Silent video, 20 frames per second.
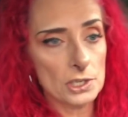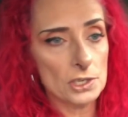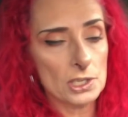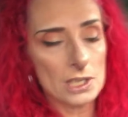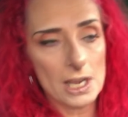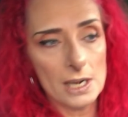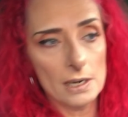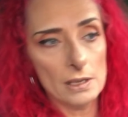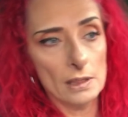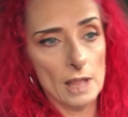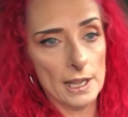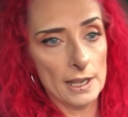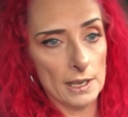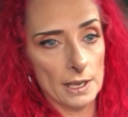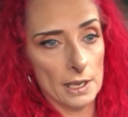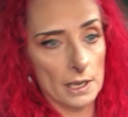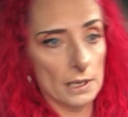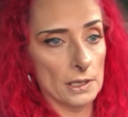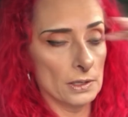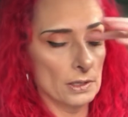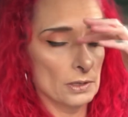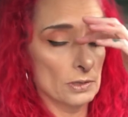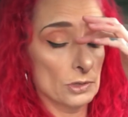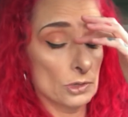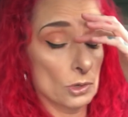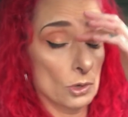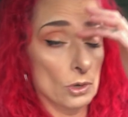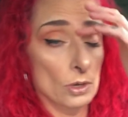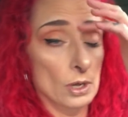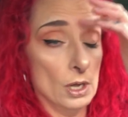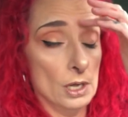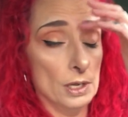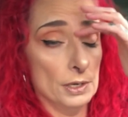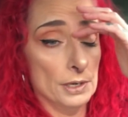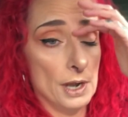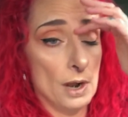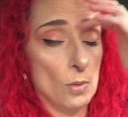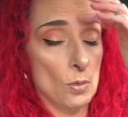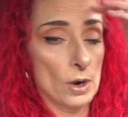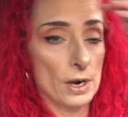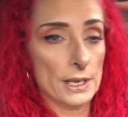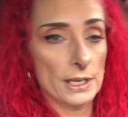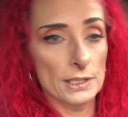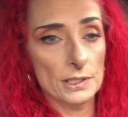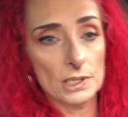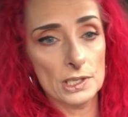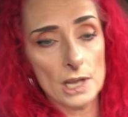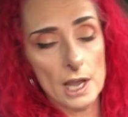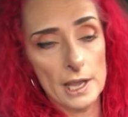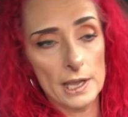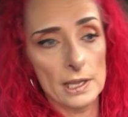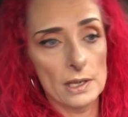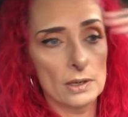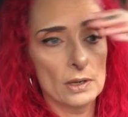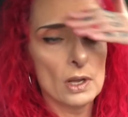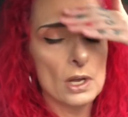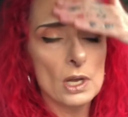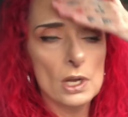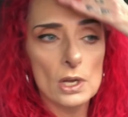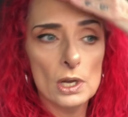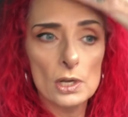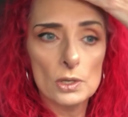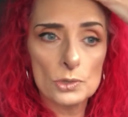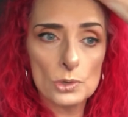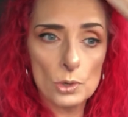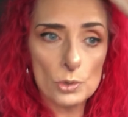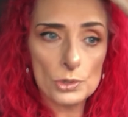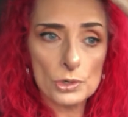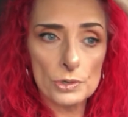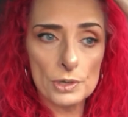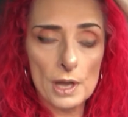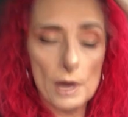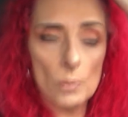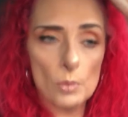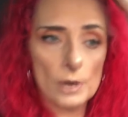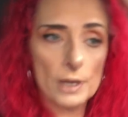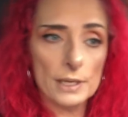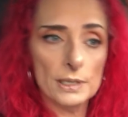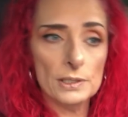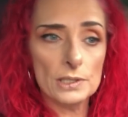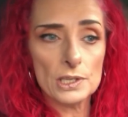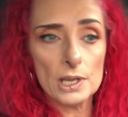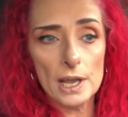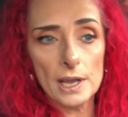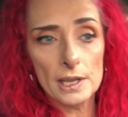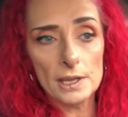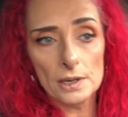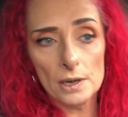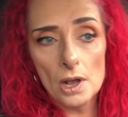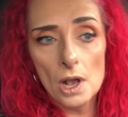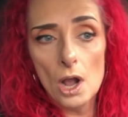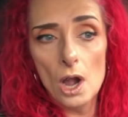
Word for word: It's kind of like a, a networking site social networking site.